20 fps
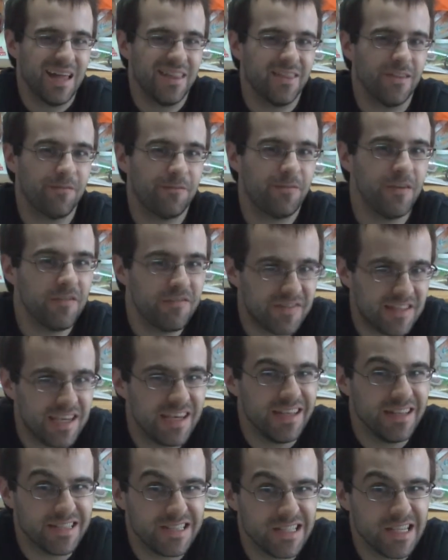the
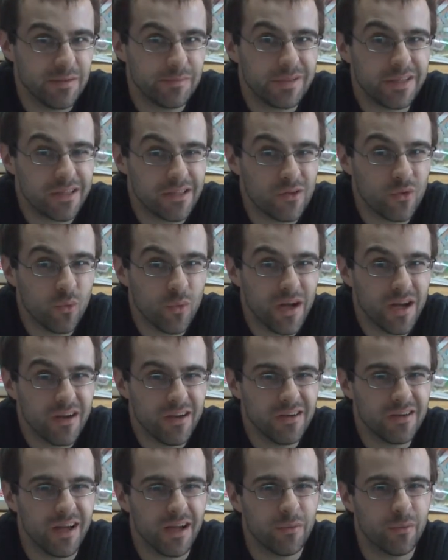15 seems a little
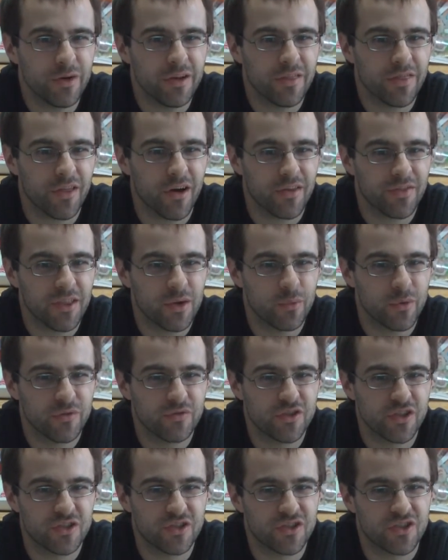weird. I would have thought they would
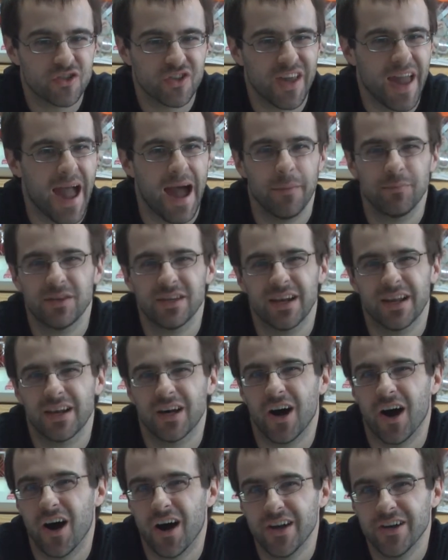have just capped it at
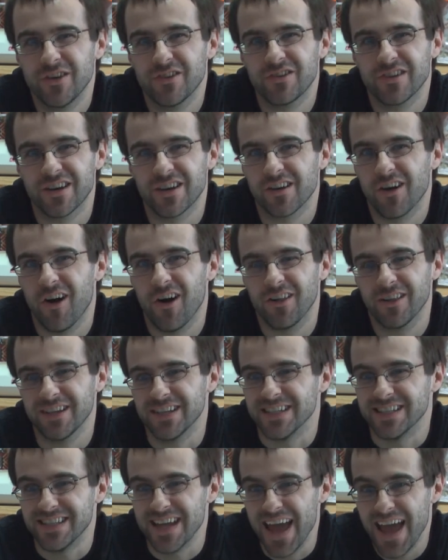100 and call it
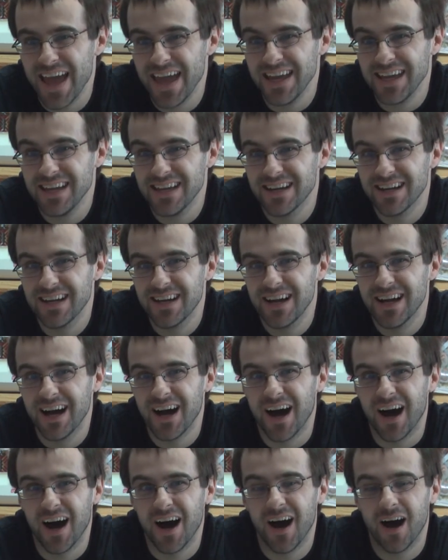a day.
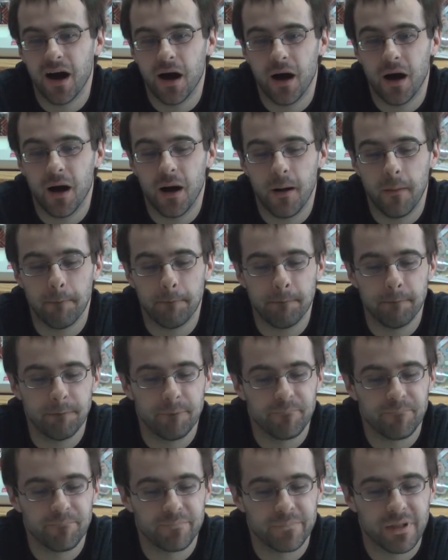Um,
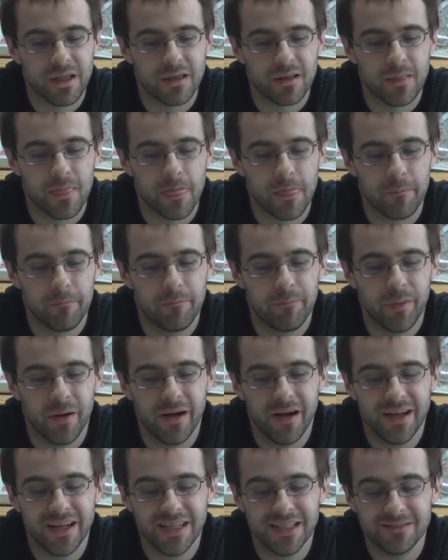
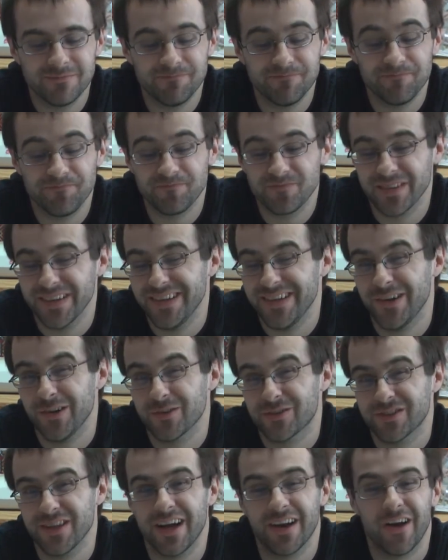but, you know,
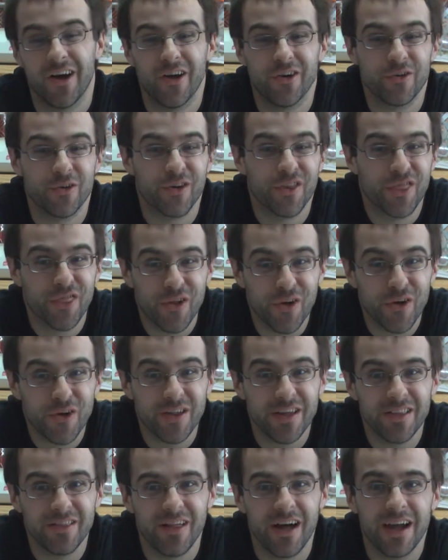it's not
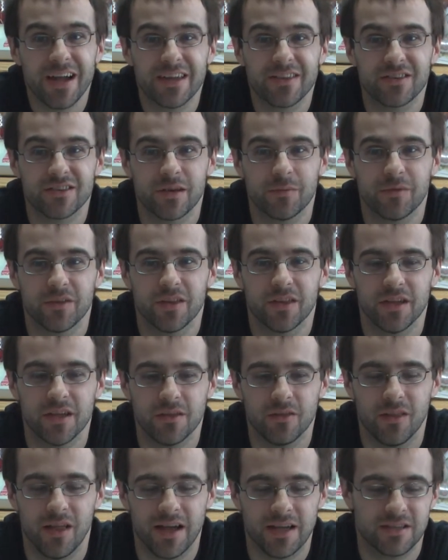130 like some of the,
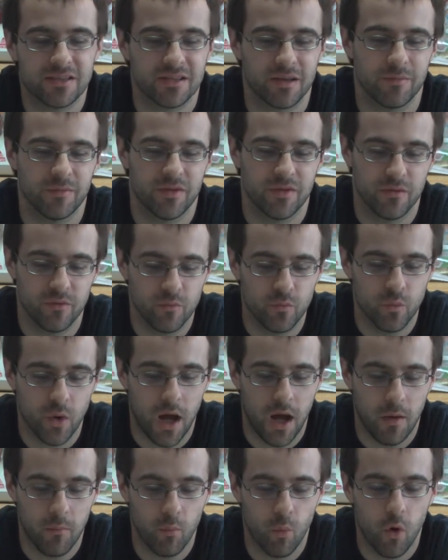like some
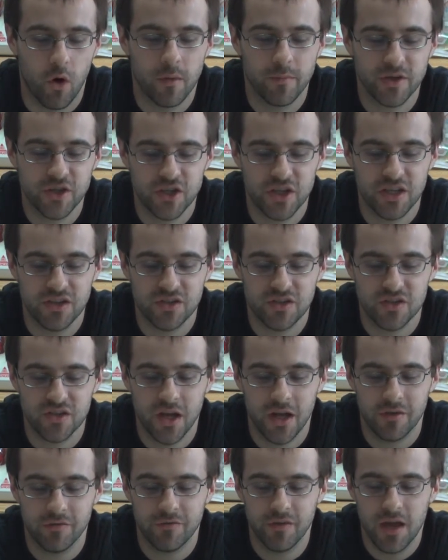um, Warmachine
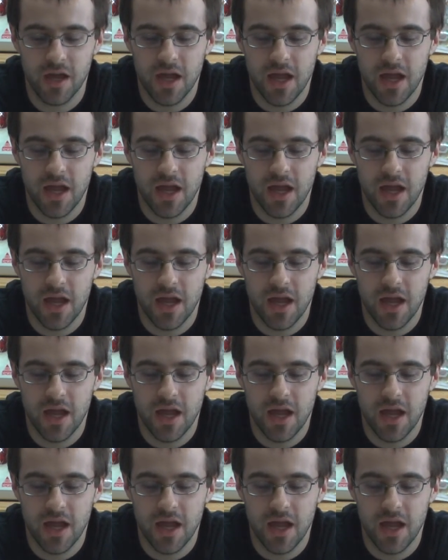stuff.